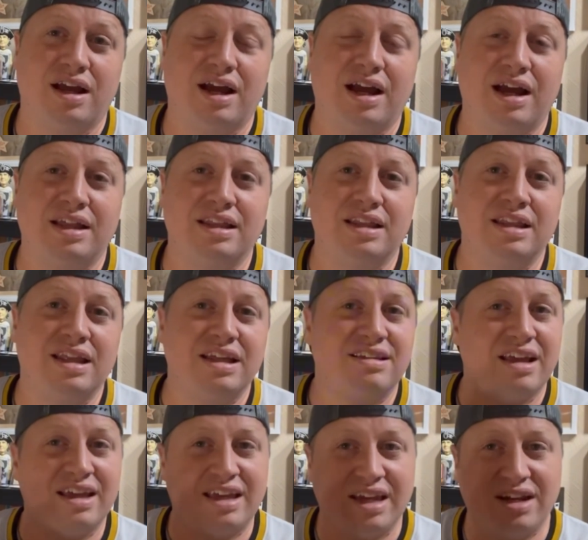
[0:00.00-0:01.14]
And they
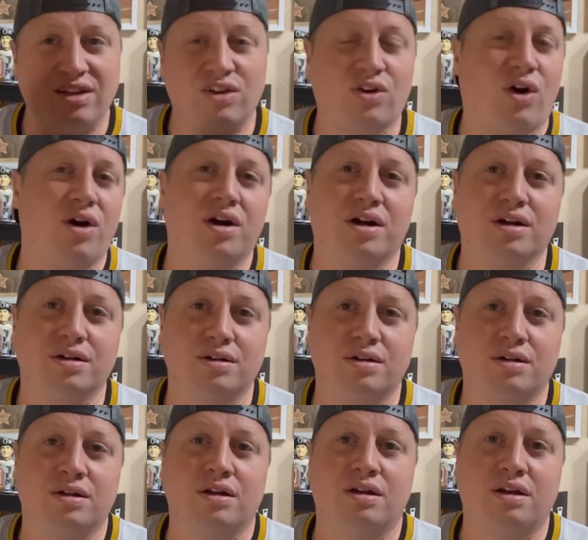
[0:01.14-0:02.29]
say, "Get in the car."
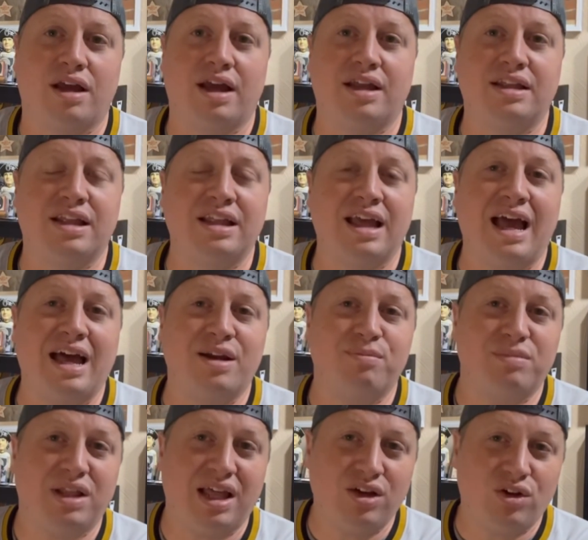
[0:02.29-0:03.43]
And then they had him
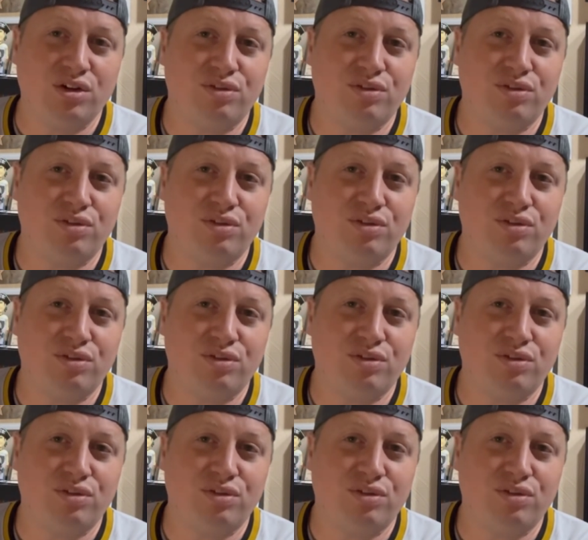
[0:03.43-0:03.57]
lay on the